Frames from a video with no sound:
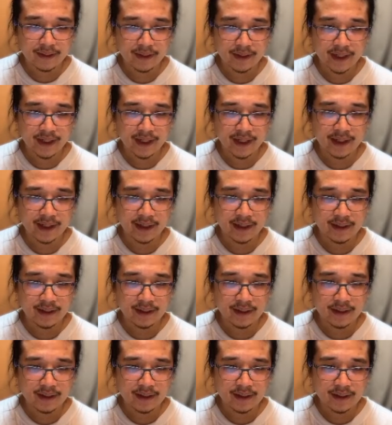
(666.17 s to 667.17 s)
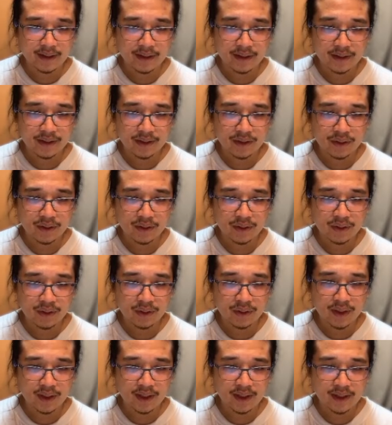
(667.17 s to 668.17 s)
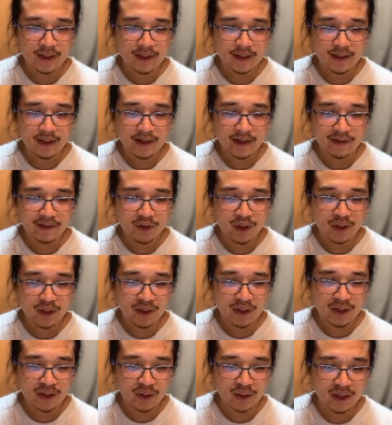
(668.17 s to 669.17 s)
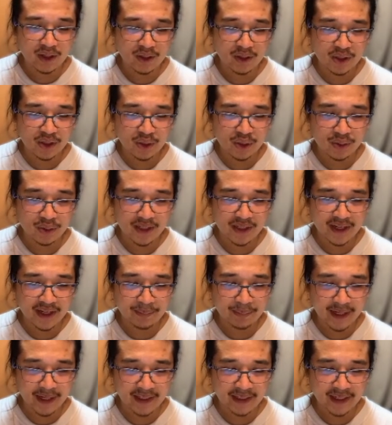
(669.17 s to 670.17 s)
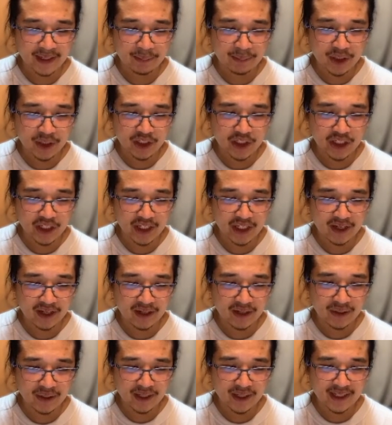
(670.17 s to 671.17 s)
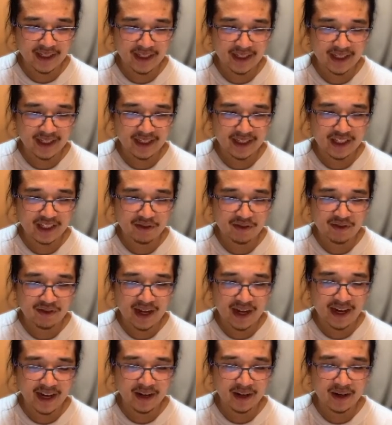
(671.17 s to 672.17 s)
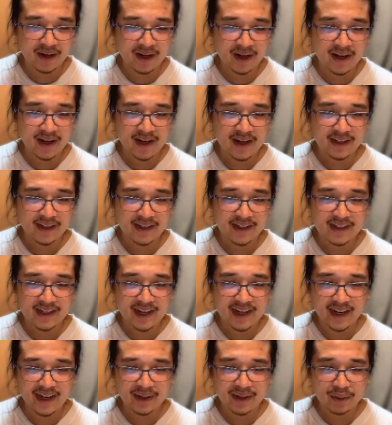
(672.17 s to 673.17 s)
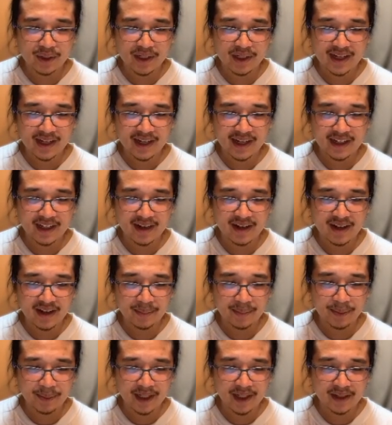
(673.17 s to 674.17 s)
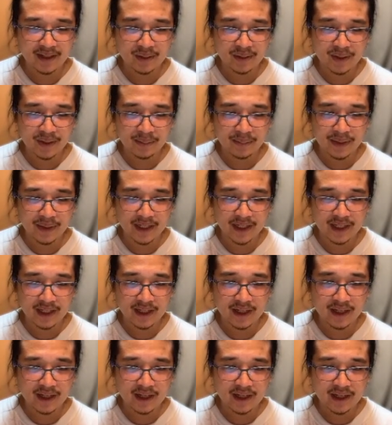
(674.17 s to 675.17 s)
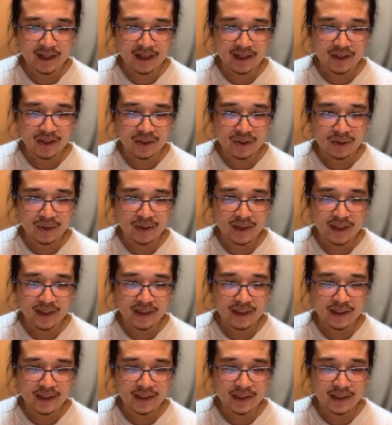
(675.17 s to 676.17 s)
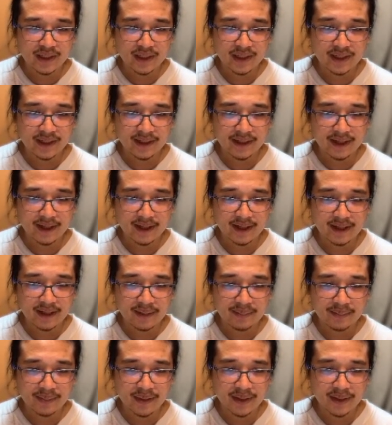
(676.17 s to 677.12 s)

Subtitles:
Okay. So if you can also use the inpainting brush here, you can see this fire design was kind of copied into the bleed. So let's clean that up.